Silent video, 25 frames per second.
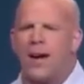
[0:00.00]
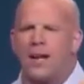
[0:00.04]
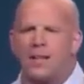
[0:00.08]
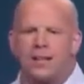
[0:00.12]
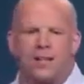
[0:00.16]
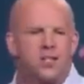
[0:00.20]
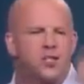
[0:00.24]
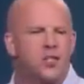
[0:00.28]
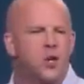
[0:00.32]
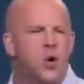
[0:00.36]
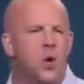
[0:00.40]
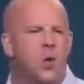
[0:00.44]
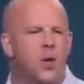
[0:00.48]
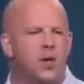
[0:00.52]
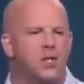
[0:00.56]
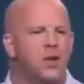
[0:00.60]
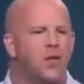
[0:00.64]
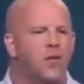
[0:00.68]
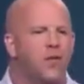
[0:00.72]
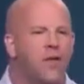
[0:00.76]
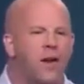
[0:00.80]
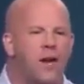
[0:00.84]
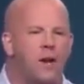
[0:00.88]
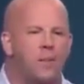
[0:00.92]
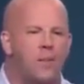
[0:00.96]
out to school. There's a
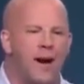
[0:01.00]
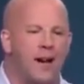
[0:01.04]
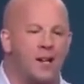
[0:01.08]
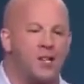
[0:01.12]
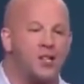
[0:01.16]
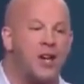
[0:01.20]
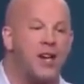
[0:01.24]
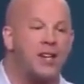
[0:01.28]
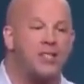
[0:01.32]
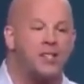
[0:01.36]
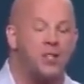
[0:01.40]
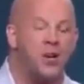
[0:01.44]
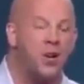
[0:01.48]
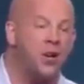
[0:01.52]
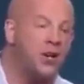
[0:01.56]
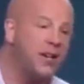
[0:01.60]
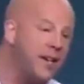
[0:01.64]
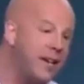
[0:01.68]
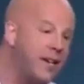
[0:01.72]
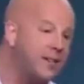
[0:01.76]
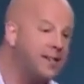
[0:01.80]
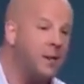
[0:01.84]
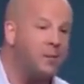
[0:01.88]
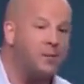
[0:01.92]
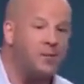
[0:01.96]
friend of mine chasing her
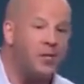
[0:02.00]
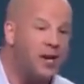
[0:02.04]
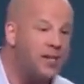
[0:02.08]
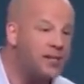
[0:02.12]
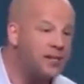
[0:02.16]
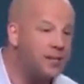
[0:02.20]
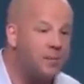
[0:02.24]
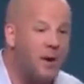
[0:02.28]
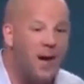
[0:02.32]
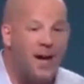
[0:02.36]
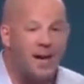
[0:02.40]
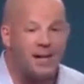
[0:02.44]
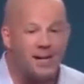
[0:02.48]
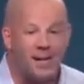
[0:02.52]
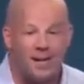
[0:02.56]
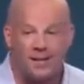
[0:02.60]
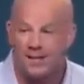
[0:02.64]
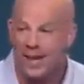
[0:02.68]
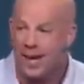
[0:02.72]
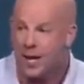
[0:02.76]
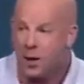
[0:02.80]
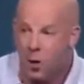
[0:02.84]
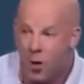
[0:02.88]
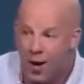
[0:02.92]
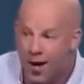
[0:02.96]
kids. I'm chasing my kids.
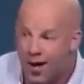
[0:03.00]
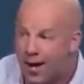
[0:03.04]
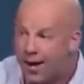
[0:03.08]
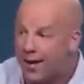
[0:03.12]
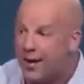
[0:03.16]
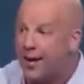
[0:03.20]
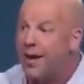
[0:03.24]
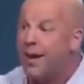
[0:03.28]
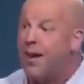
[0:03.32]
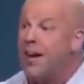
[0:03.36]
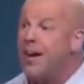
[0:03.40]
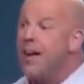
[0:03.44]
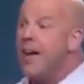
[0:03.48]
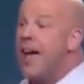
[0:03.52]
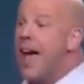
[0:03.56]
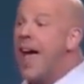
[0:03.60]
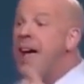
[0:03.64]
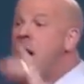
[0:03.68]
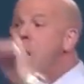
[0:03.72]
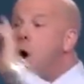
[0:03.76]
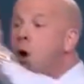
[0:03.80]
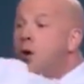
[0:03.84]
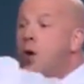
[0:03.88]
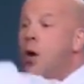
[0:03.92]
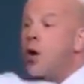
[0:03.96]
Hey, Gwen, hey,
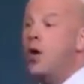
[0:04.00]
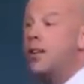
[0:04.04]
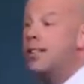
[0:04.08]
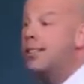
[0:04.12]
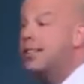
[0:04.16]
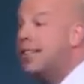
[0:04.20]
hold on a